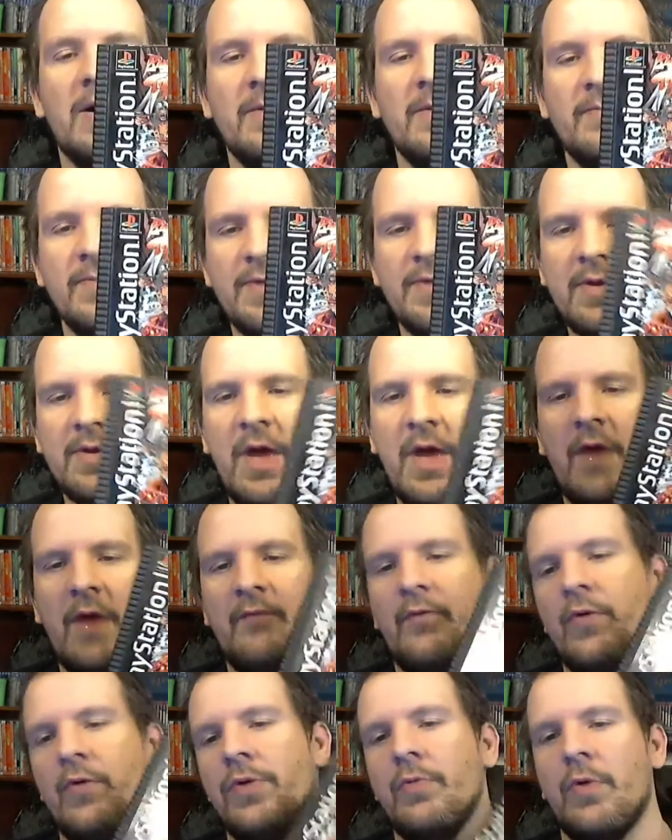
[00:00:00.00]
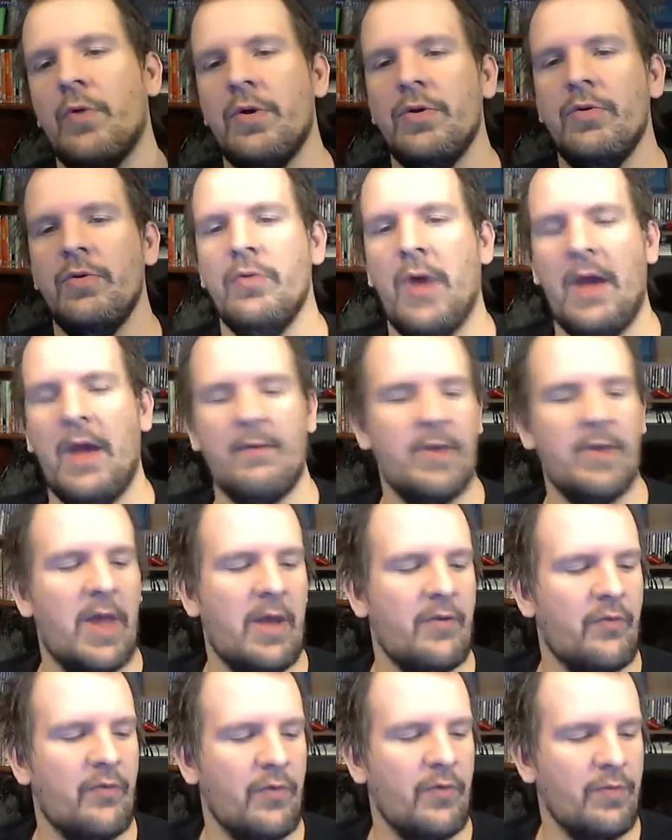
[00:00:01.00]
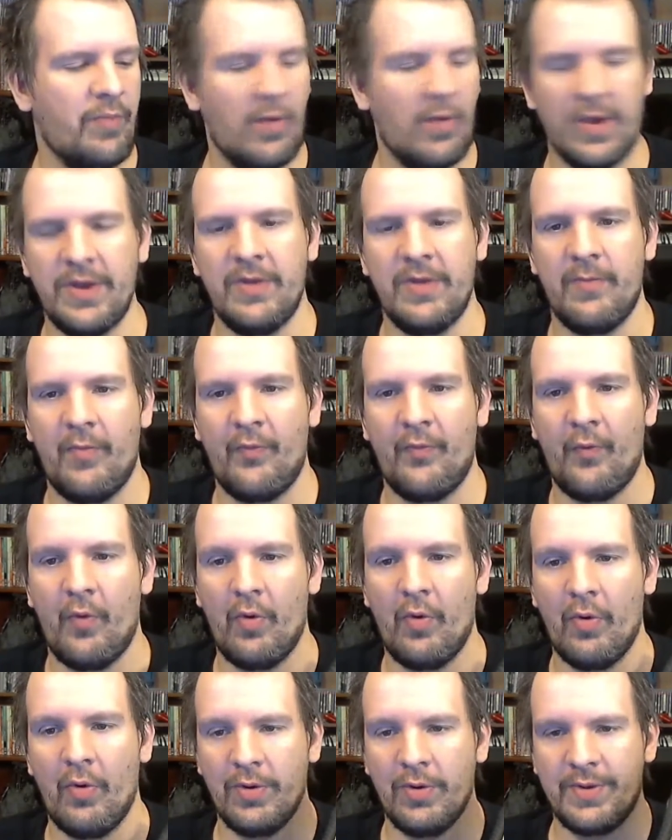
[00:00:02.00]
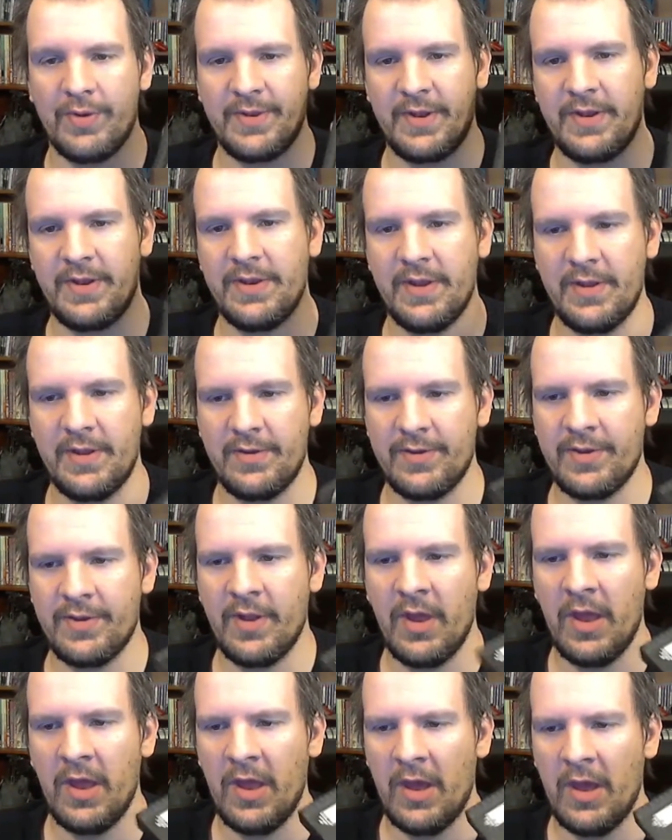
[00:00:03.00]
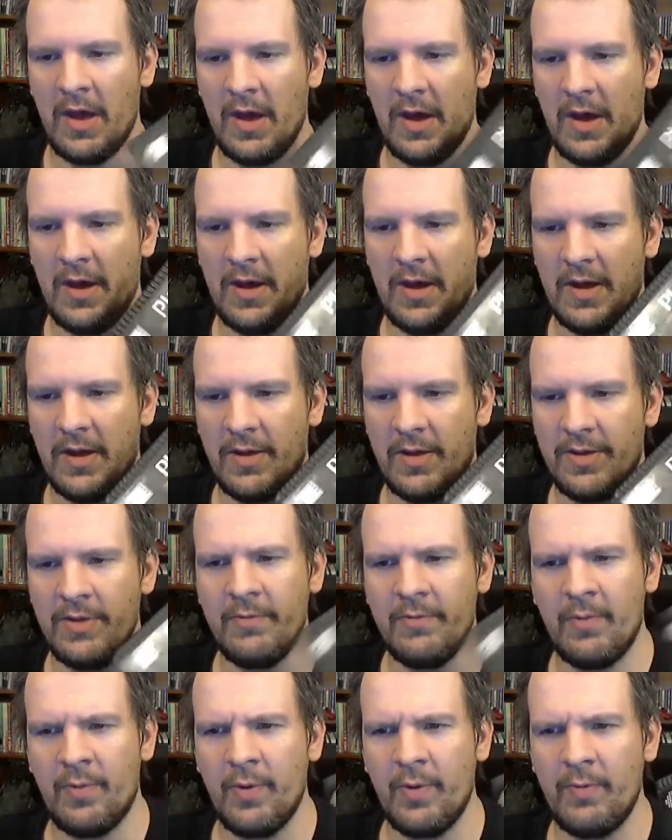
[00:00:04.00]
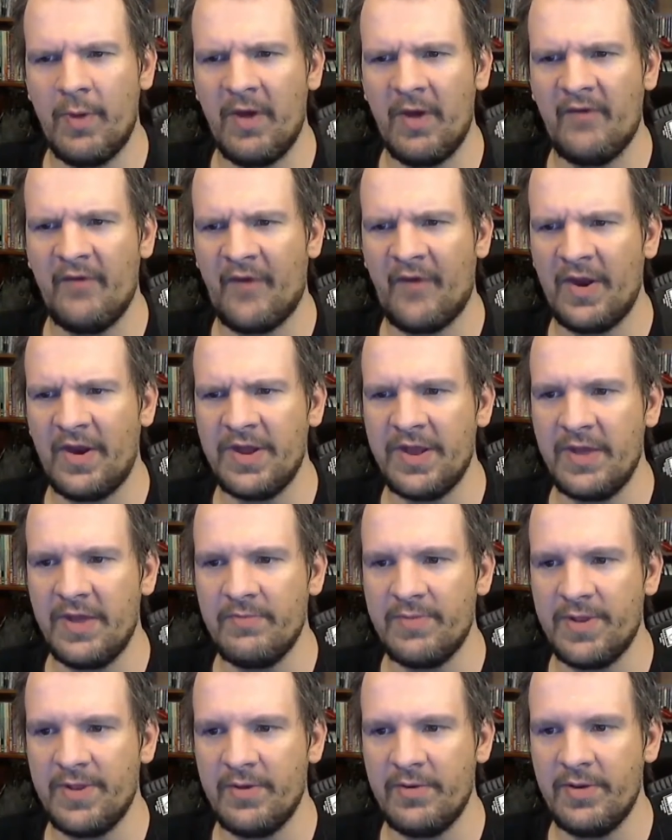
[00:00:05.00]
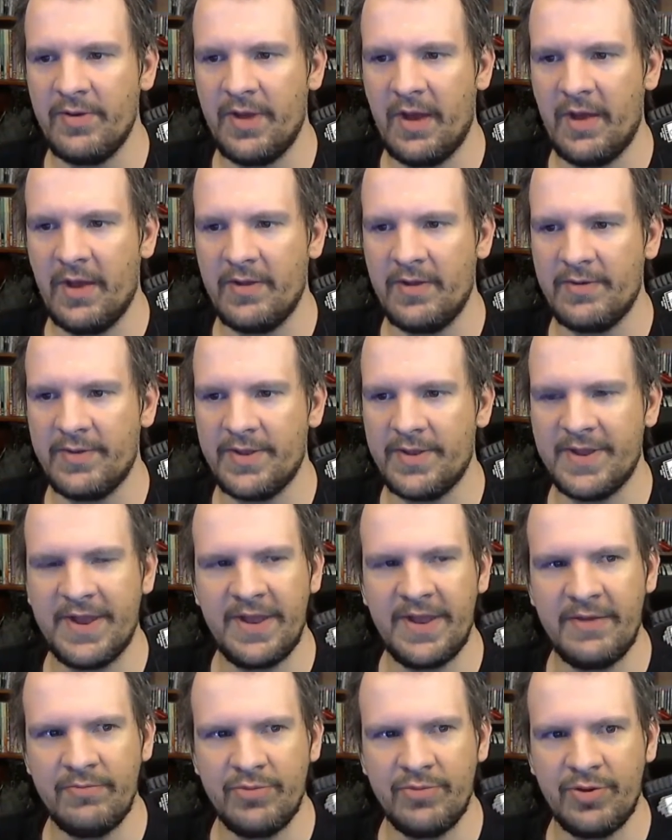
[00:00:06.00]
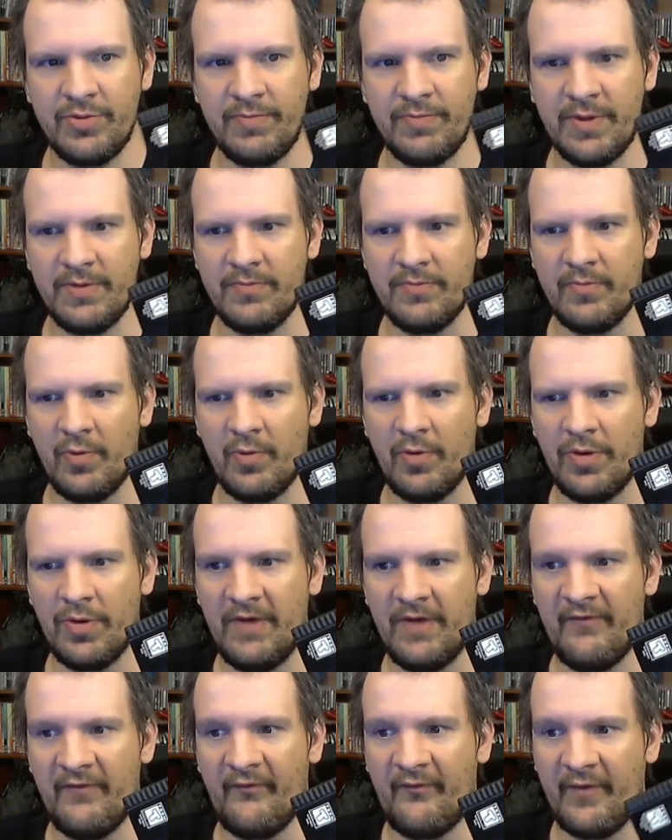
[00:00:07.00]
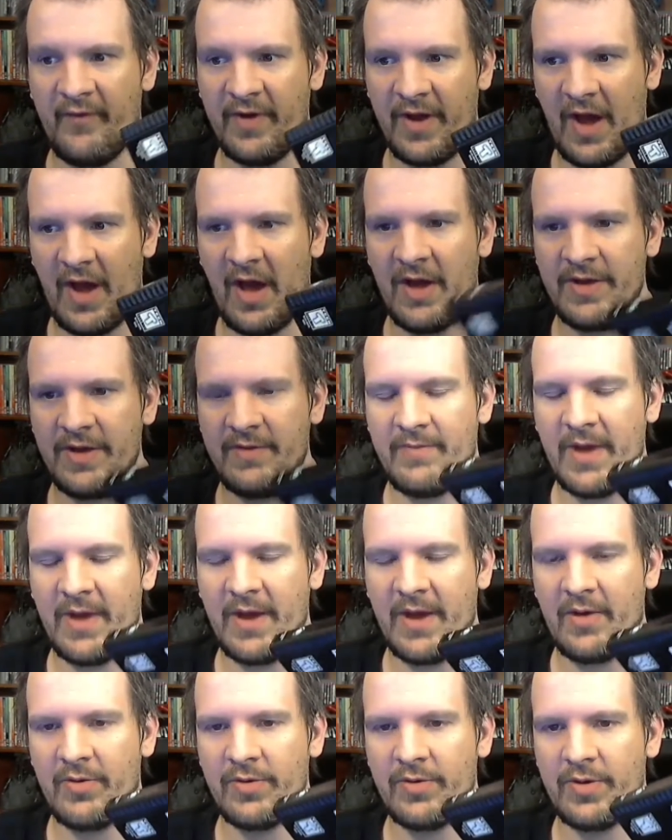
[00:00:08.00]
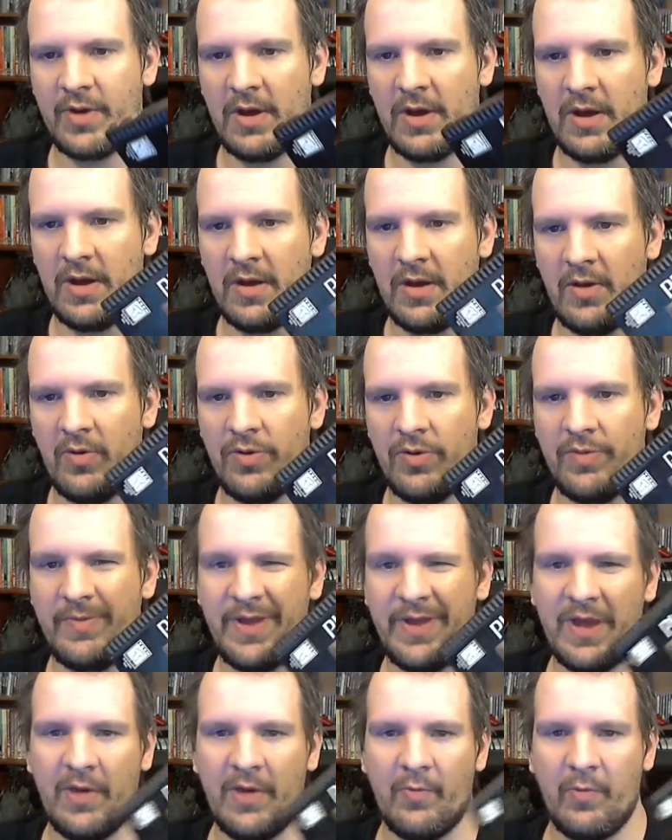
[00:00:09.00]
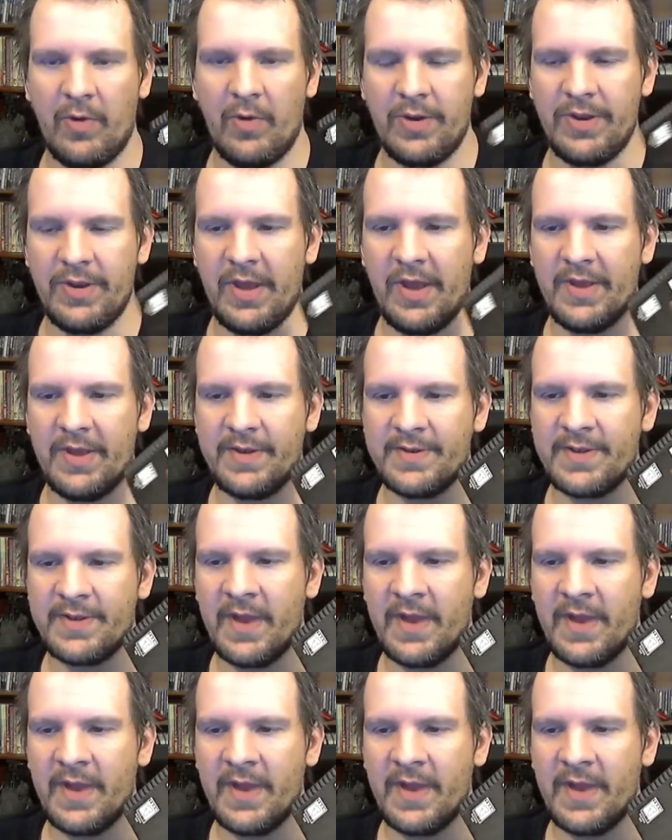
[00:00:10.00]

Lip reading: So yeah, for anyone who haven't actually played it before or seen this, they were pretty much a fighting game series that seemed to have been more or less forgotten about on the PS1 days.